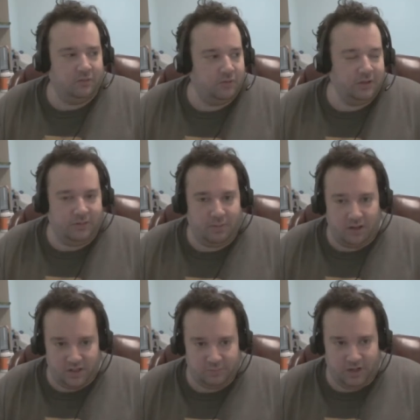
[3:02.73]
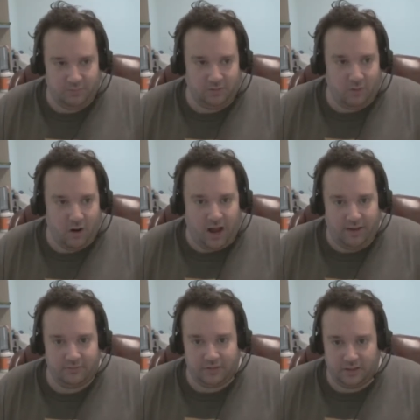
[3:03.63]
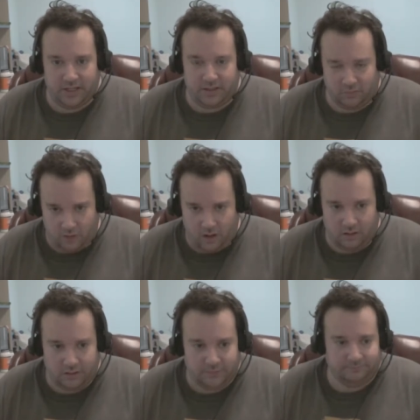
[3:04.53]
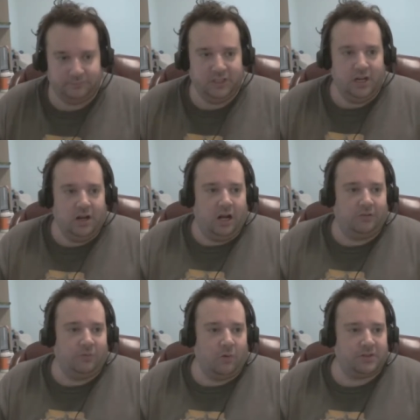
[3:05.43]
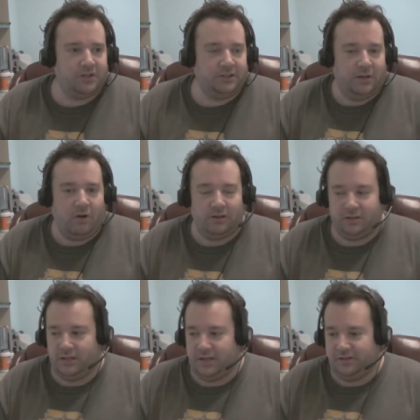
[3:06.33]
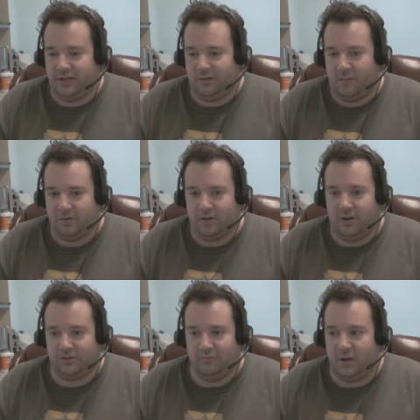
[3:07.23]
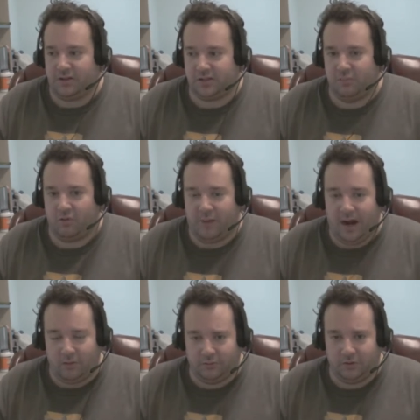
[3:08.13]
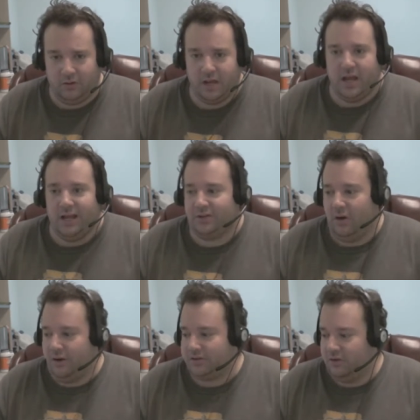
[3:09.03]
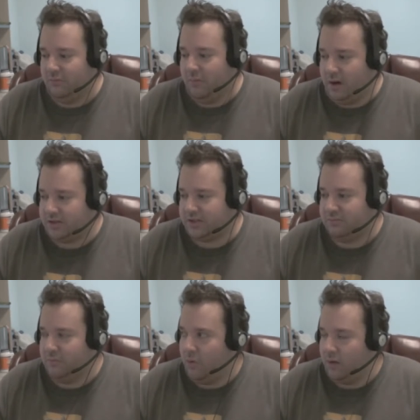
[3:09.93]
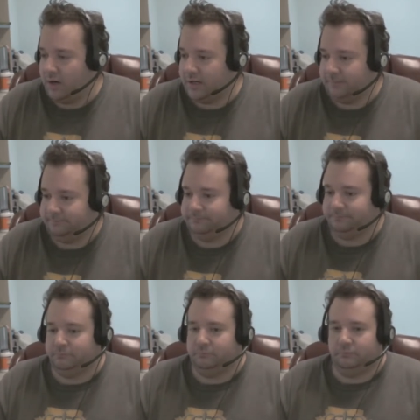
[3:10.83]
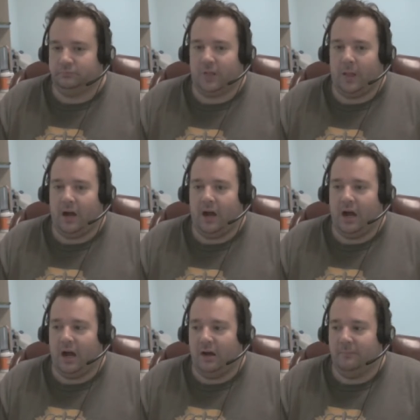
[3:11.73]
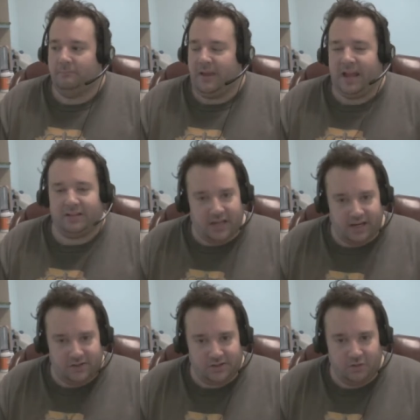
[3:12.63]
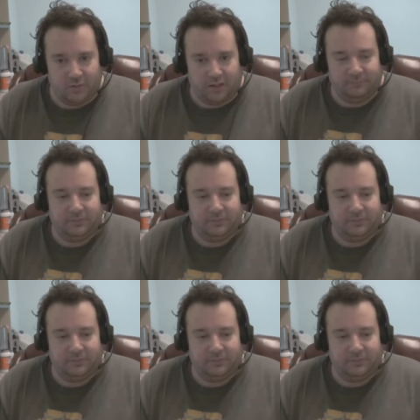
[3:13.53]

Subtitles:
really punish people who haven't done anything wrong. Unfortunately, while today's DRM is also much more powerful, it's also much more anti-consumer.